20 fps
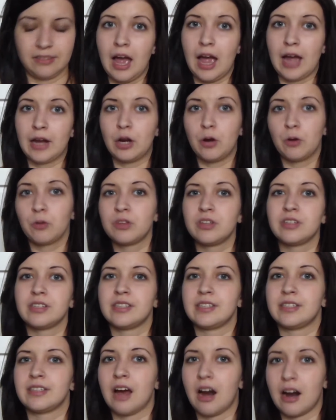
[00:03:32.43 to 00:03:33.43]
I know this
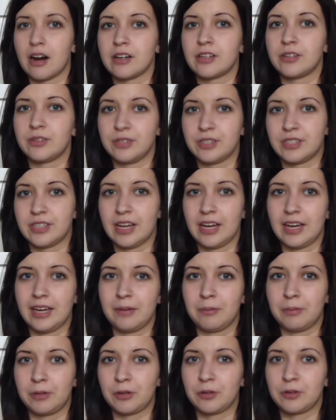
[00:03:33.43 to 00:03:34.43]
is hard to say
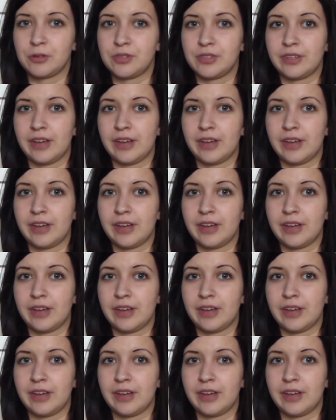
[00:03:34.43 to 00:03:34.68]
because